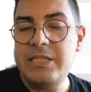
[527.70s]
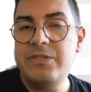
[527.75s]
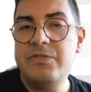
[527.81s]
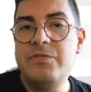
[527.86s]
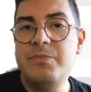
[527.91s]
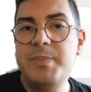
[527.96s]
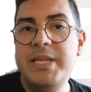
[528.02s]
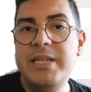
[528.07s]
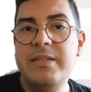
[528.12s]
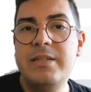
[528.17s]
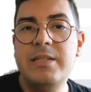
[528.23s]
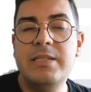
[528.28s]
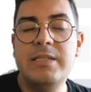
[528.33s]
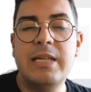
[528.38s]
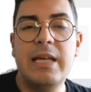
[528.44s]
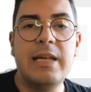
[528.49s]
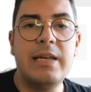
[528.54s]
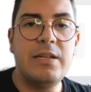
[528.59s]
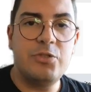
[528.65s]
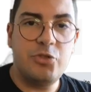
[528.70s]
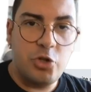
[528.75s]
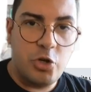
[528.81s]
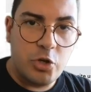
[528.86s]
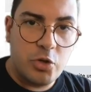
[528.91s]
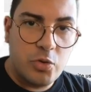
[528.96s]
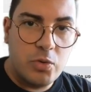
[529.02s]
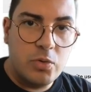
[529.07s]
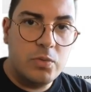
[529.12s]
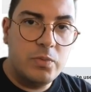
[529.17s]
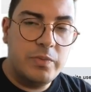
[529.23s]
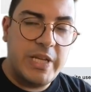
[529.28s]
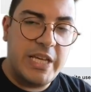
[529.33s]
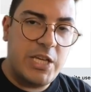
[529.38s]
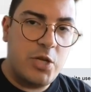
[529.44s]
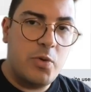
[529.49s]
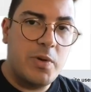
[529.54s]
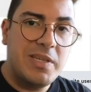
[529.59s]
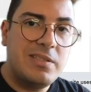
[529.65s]
means that Circle,
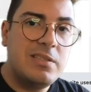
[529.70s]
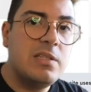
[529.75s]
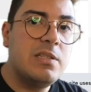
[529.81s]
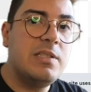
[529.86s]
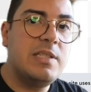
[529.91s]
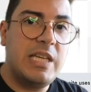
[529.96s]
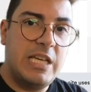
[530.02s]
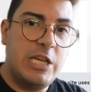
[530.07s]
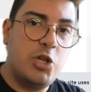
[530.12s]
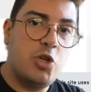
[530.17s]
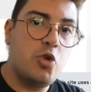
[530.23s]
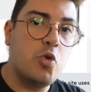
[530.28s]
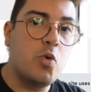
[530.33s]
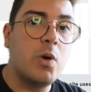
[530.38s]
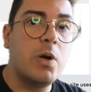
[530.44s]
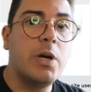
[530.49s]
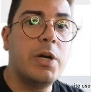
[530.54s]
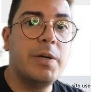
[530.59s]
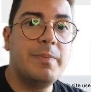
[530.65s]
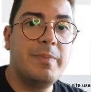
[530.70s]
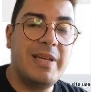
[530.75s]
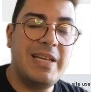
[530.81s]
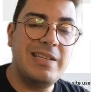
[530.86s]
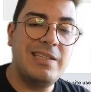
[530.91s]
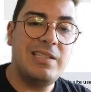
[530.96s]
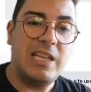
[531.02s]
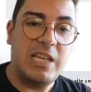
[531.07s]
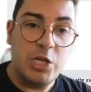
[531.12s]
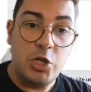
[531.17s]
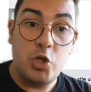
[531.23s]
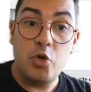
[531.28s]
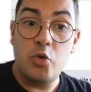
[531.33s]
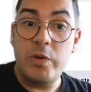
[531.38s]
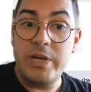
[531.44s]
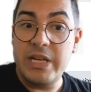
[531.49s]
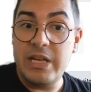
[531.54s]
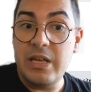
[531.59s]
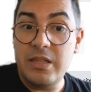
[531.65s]
the USDC issuer, is
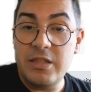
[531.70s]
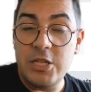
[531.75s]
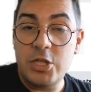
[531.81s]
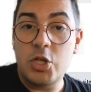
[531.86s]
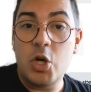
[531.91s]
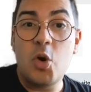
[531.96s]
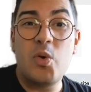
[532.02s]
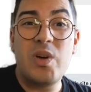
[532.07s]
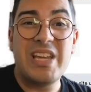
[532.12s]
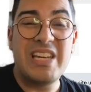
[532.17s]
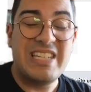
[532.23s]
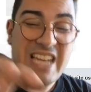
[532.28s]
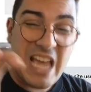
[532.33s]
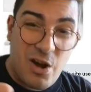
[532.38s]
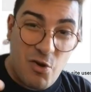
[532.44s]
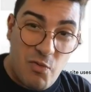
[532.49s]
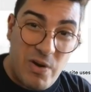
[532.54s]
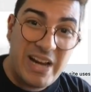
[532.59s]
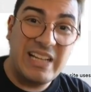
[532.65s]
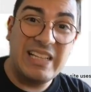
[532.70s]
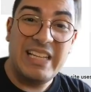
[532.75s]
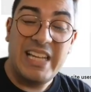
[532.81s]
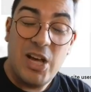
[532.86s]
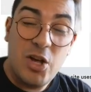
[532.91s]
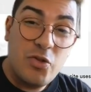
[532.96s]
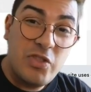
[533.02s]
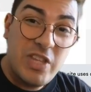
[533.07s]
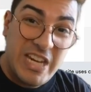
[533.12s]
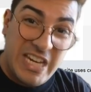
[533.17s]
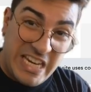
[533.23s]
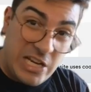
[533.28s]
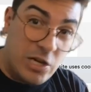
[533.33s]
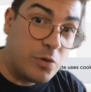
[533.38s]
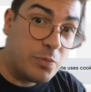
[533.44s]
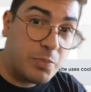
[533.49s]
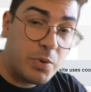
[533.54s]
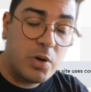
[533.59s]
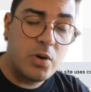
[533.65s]
issuing the token directly on the
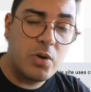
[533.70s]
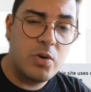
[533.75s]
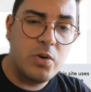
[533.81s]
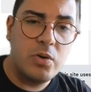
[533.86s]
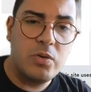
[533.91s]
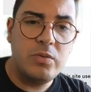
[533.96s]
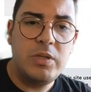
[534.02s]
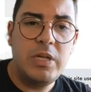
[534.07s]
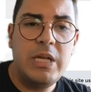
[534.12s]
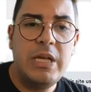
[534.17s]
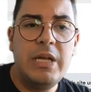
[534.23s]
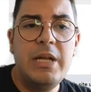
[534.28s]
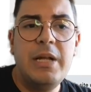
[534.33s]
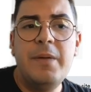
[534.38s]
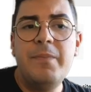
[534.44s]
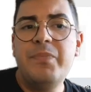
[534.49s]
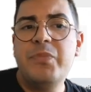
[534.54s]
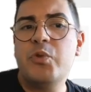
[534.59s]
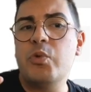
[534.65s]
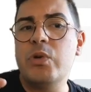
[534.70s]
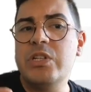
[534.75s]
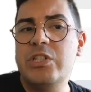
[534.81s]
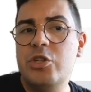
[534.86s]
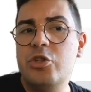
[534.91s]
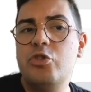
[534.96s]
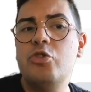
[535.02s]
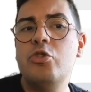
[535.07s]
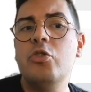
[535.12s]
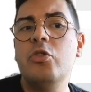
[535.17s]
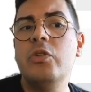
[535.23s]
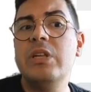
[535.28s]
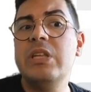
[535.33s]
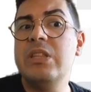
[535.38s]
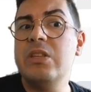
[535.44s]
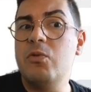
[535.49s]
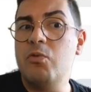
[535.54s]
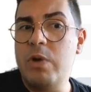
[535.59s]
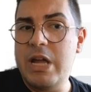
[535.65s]
Near protocol. Traditionally,
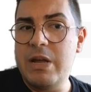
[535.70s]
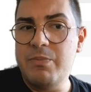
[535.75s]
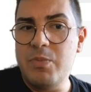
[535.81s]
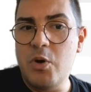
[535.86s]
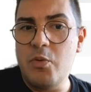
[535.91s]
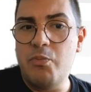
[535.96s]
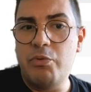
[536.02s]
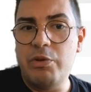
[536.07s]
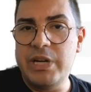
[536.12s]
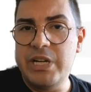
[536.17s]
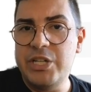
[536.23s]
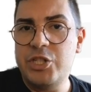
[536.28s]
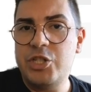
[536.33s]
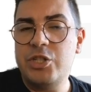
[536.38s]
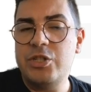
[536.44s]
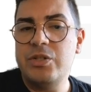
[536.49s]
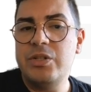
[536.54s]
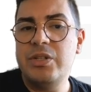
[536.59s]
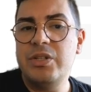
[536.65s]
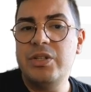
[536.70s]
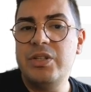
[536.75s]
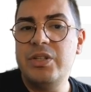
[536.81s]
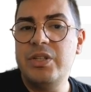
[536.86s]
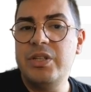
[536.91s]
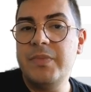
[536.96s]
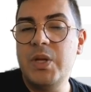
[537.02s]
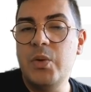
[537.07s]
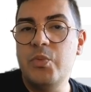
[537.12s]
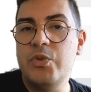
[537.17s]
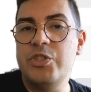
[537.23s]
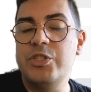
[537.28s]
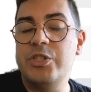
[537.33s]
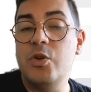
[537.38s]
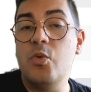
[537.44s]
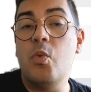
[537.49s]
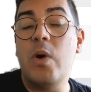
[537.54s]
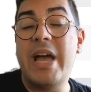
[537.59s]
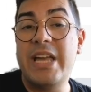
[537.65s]
the Rainbow Bridge was
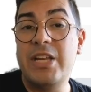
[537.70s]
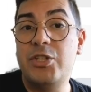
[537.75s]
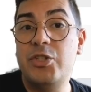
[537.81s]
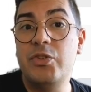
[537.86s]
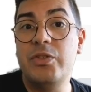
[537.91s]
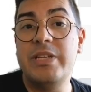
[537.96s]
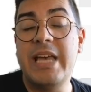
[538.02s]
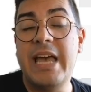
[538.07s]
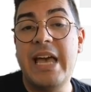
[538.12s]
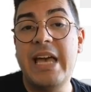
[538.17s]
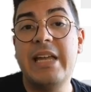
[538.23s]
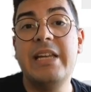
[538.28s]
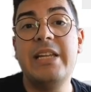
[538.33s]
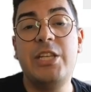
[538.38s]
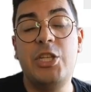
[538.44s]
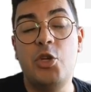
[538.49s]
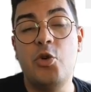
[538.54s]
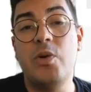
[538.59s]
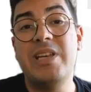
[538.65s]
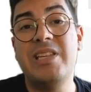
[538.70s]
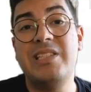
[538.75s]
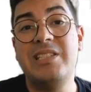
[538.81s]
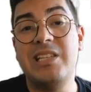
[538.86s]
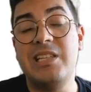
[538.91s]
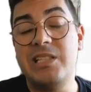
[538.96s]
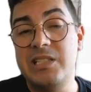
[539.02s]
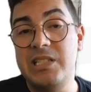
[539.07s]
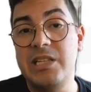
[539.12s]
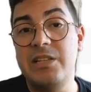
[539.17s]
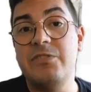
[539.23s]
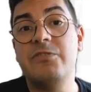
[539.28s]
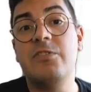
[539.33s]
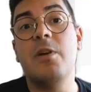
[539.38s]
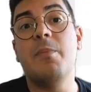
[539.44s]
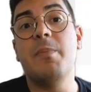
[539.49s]
the way to get USDC from